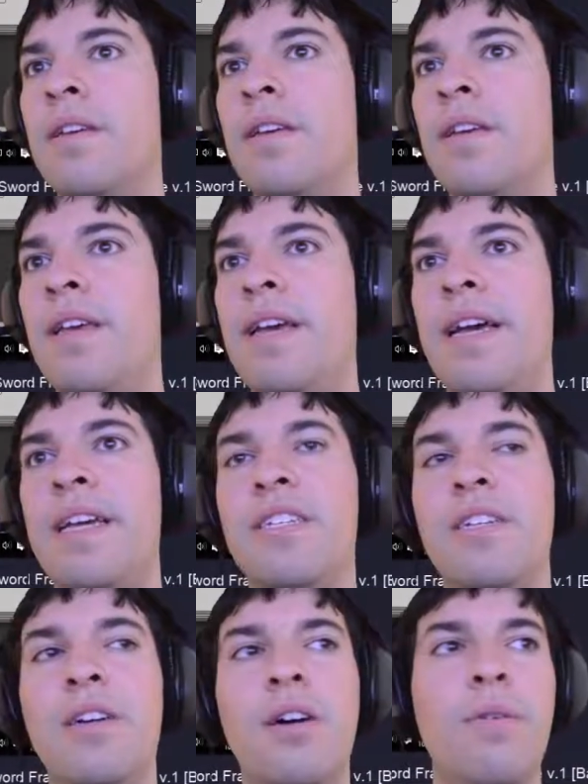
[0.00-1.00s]
Yeah, you
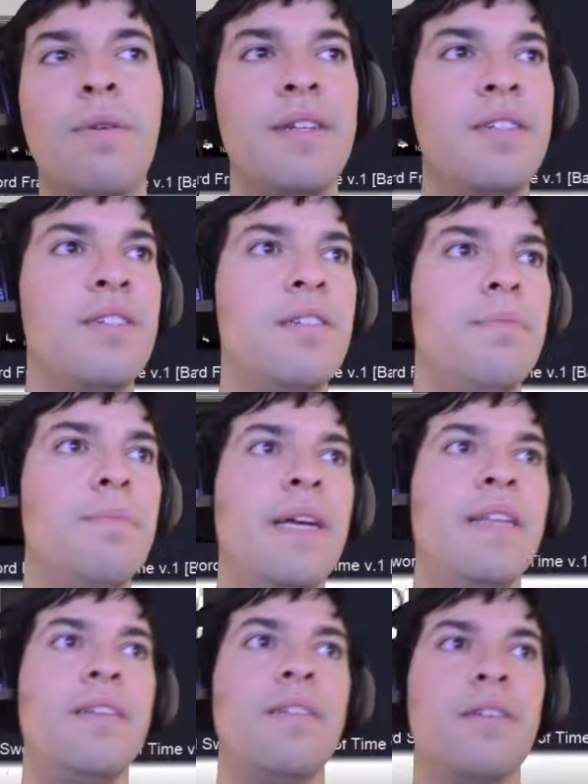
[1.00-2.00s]
should always just do
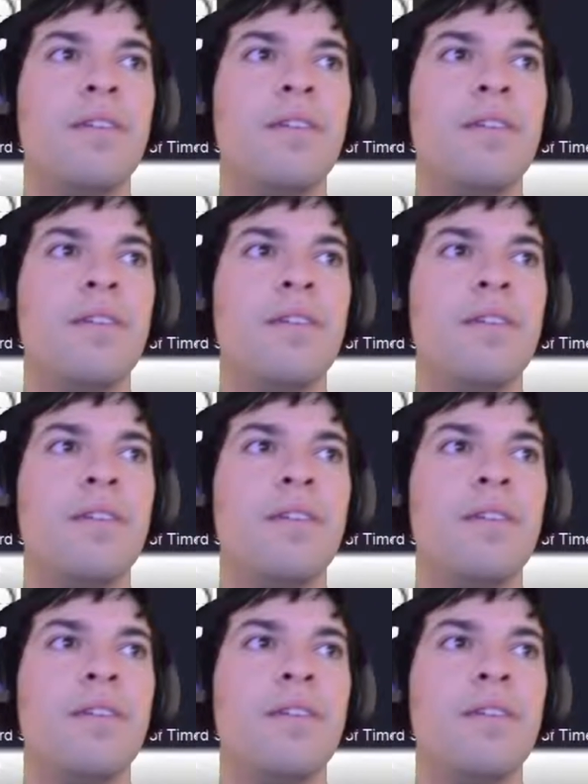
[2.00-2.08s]
menu.